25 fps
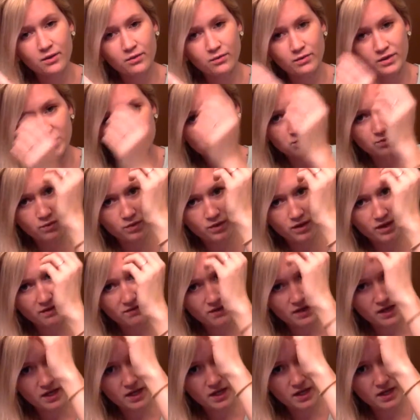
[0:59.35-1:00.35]
which will give
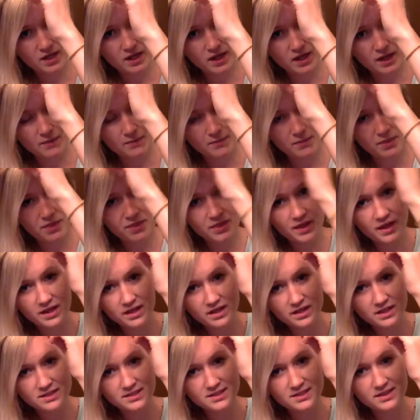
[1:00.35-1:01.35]
it
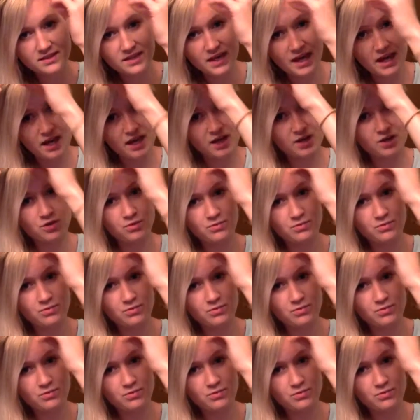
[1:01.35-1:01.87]
thickness at the end.